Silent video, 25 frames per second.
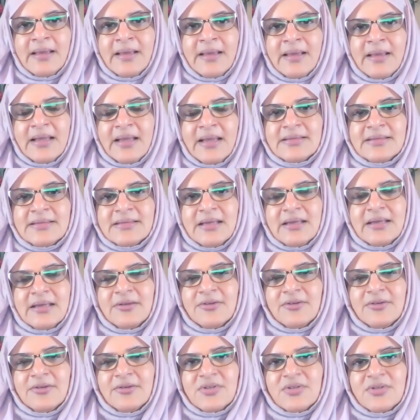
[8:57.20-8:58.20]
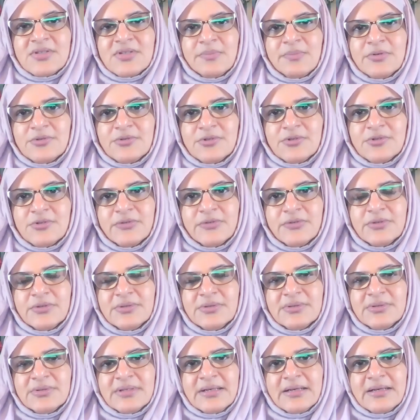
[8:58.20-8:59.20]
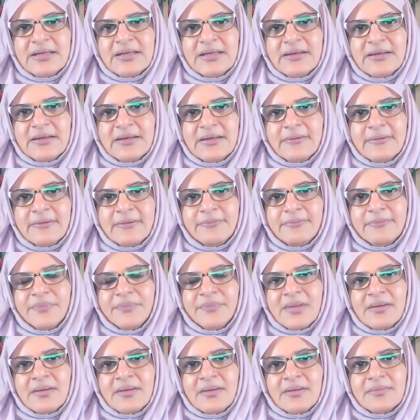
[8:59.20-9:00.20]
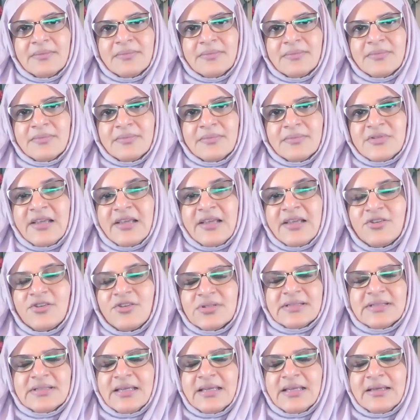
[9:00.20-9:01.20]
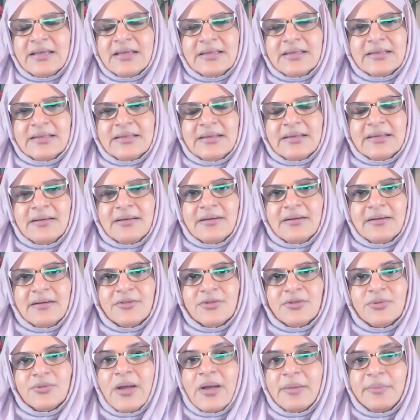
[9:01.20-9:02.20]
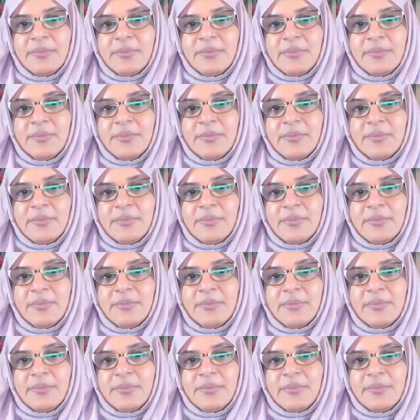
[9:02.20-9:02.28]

And, you know, there's a beautiful um, uh, section in uh, Du'ai